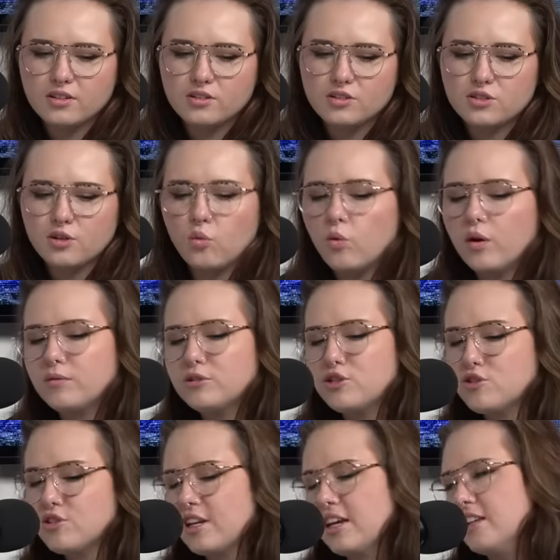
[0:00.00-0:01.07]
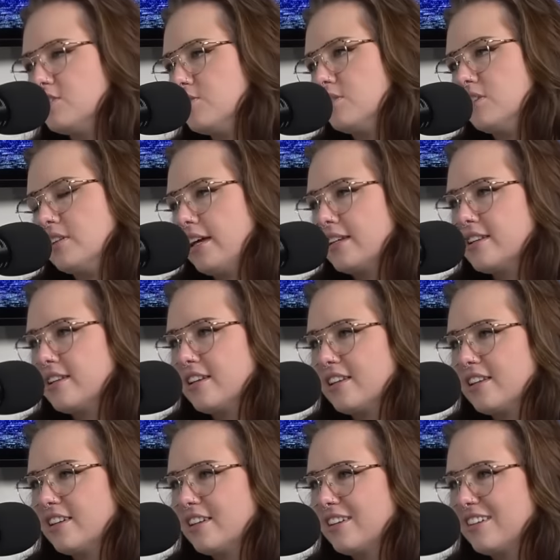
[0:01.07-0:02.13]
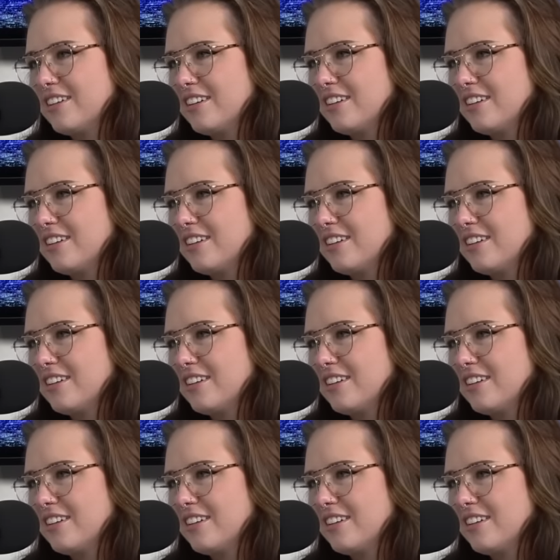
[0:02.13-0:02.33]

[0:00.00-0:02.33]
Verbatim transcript: So what would you say? Do you collect anything? I would